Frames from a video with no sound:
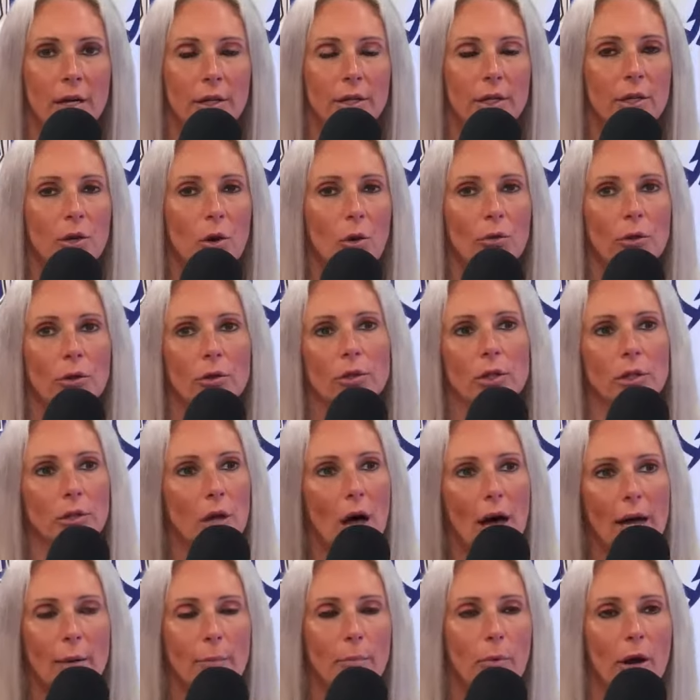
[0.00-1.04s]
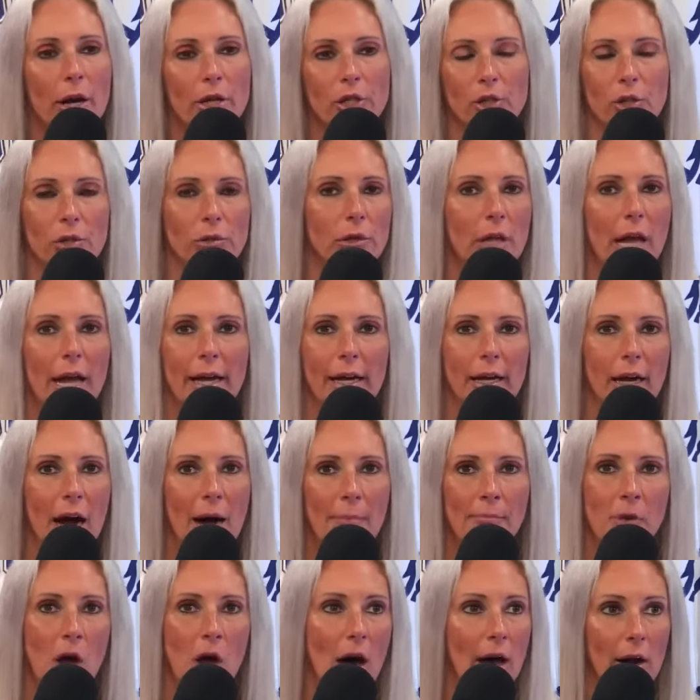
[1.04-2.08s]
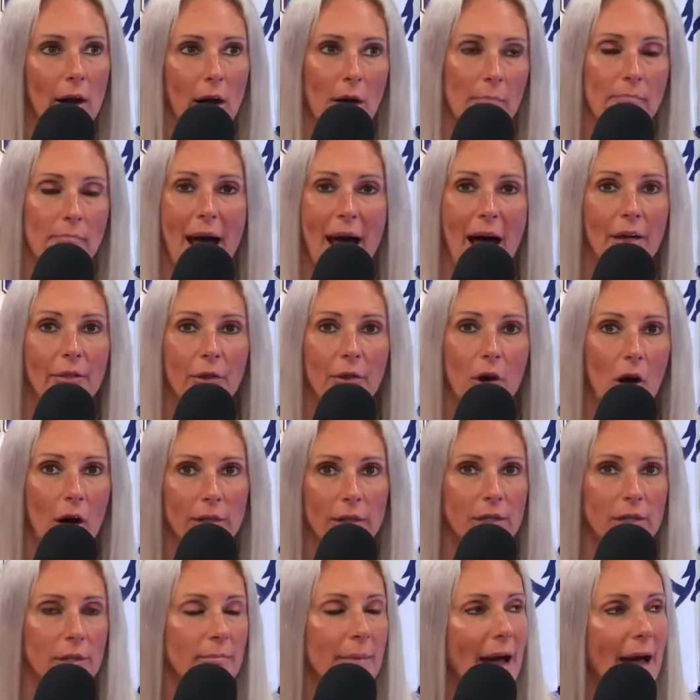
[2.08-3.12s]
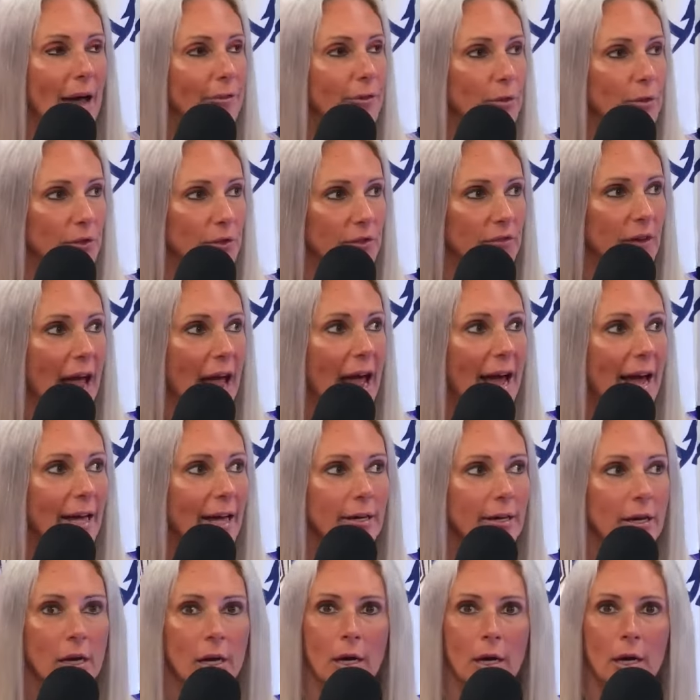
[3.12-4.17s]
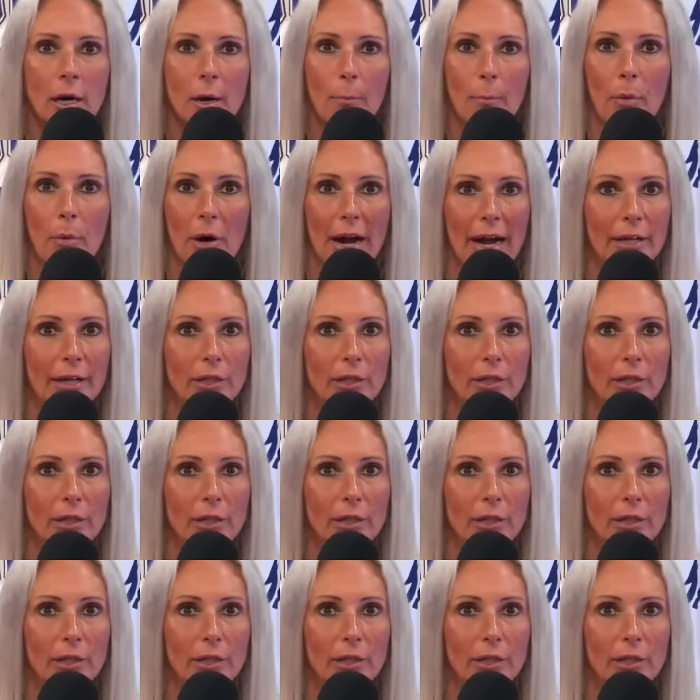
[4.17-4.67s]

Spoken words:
You know, there's a lot of pressure. Like, I'm not a Austin Matthews fan, but